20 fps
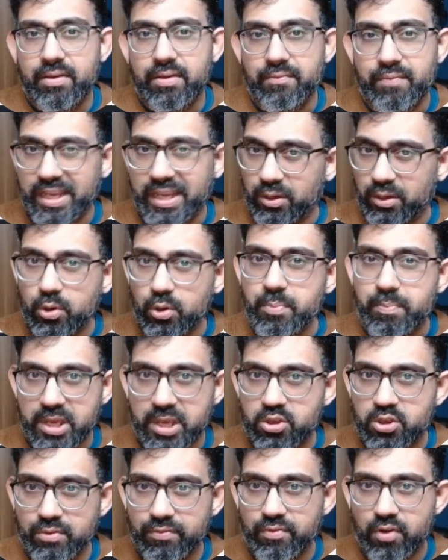We can go to
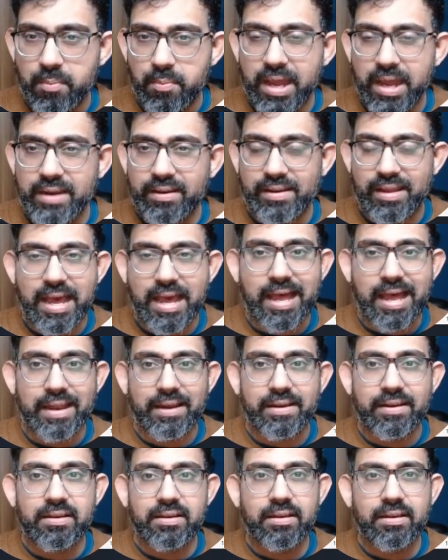picture format
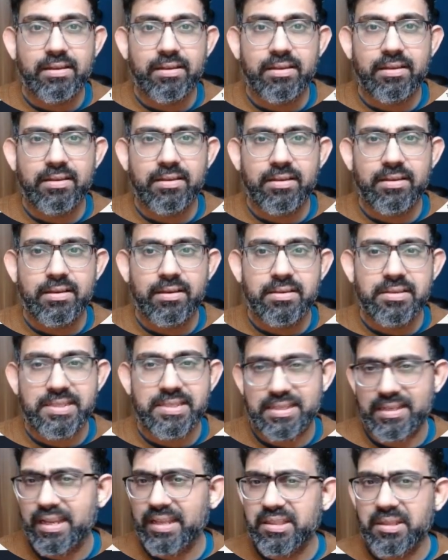and
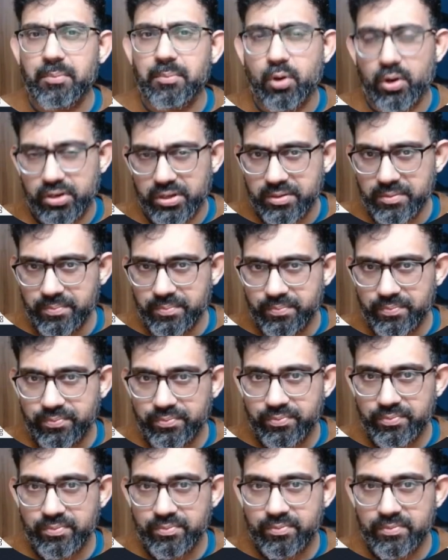select the border.
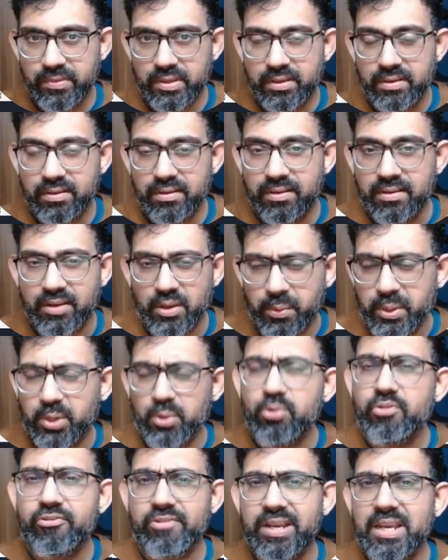Now we
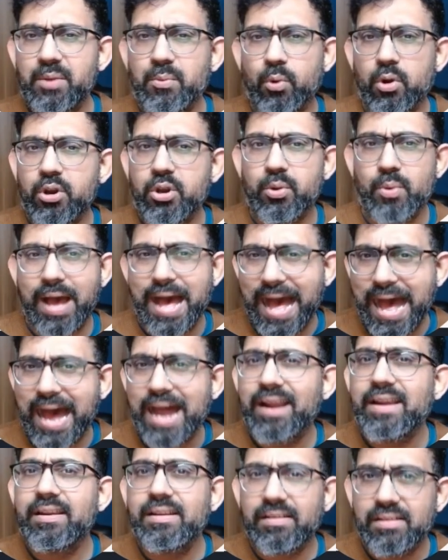don't really want to
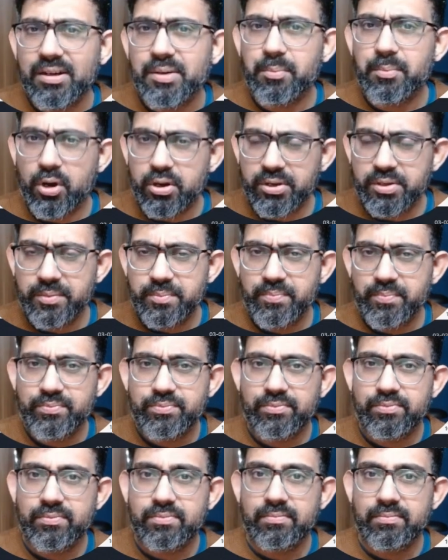add a border.
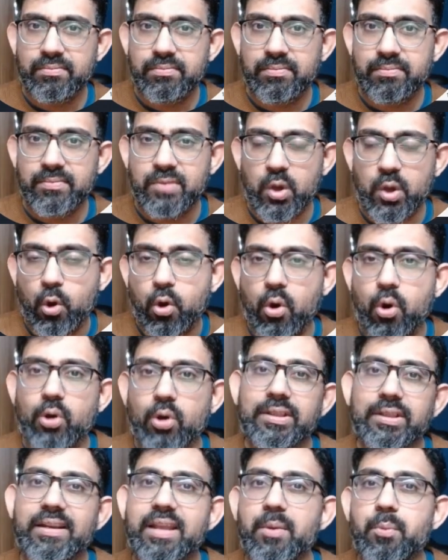
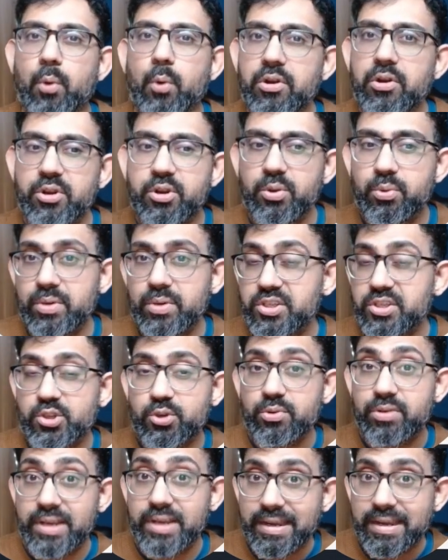All that I want to do is
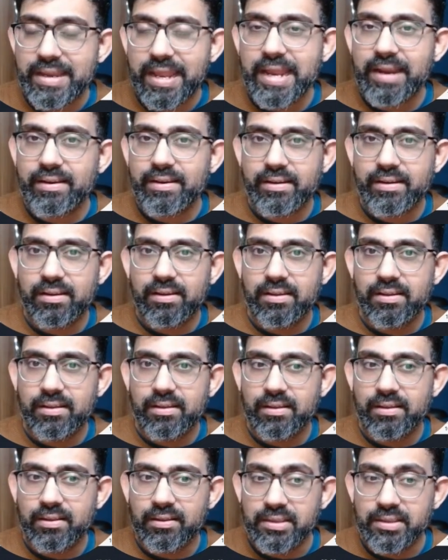to detect
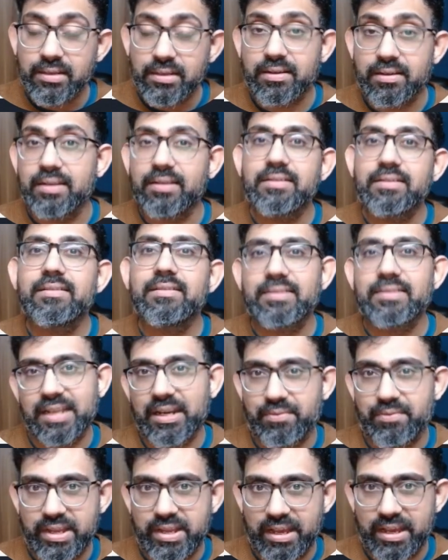the color
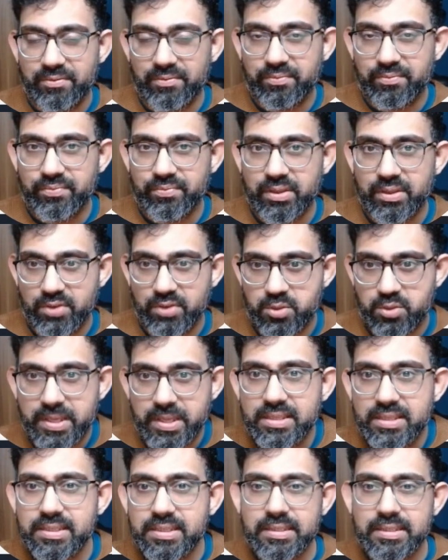that we have, which
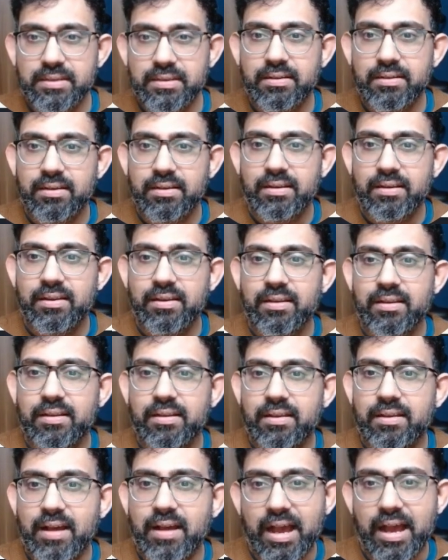means
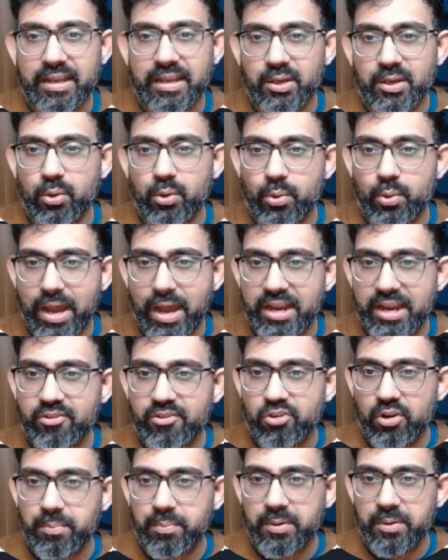I can go to
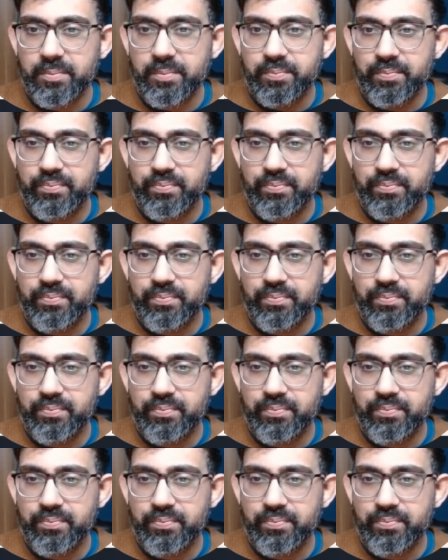eyedropper,